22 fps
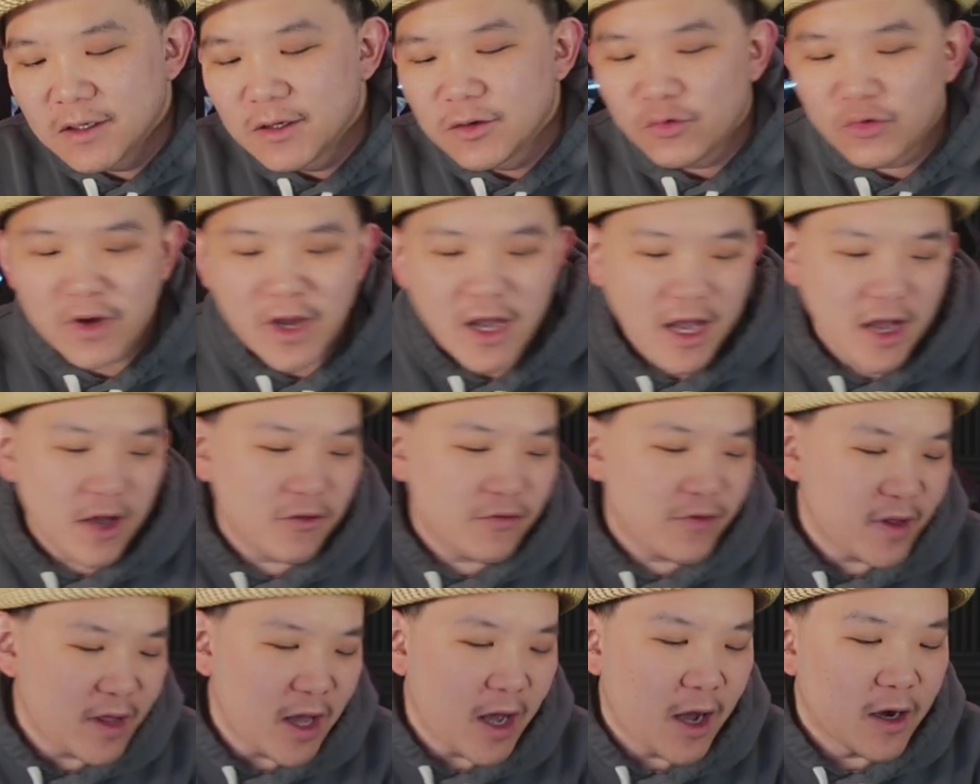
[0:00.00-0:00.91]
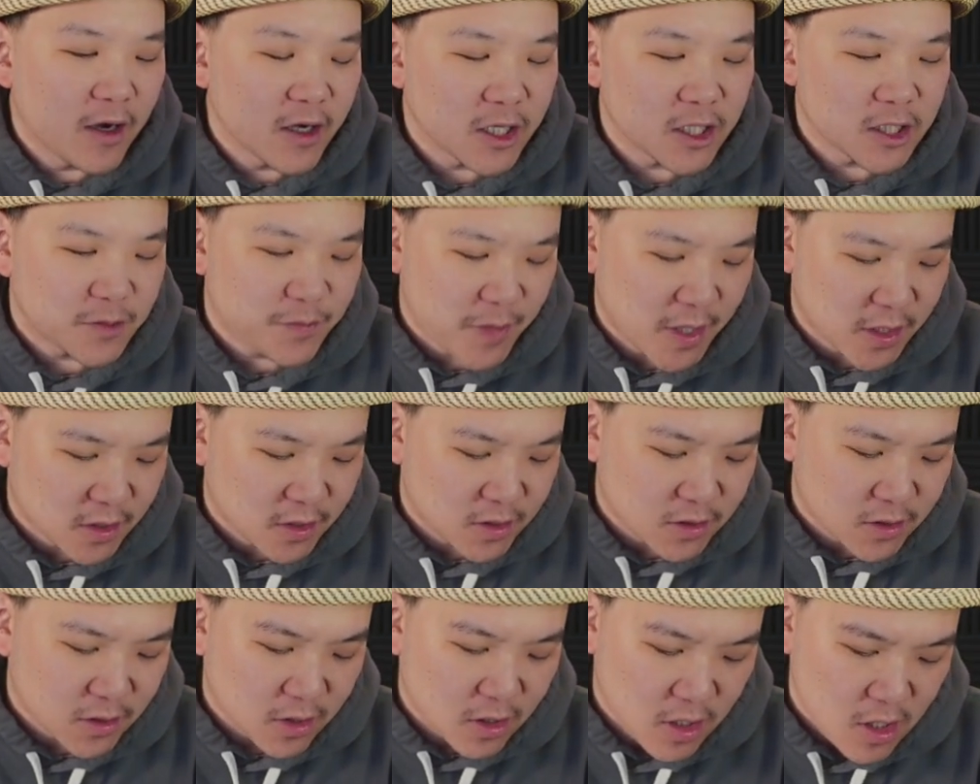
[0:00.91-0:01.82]
we have an unexpected
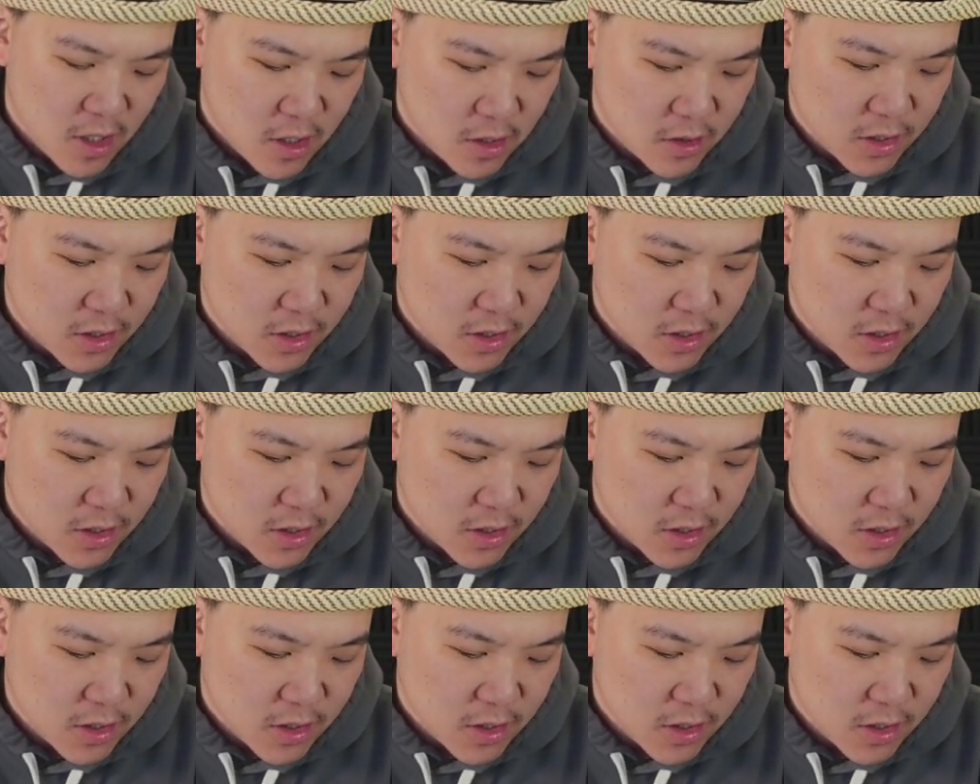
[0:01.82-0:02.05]
cigar.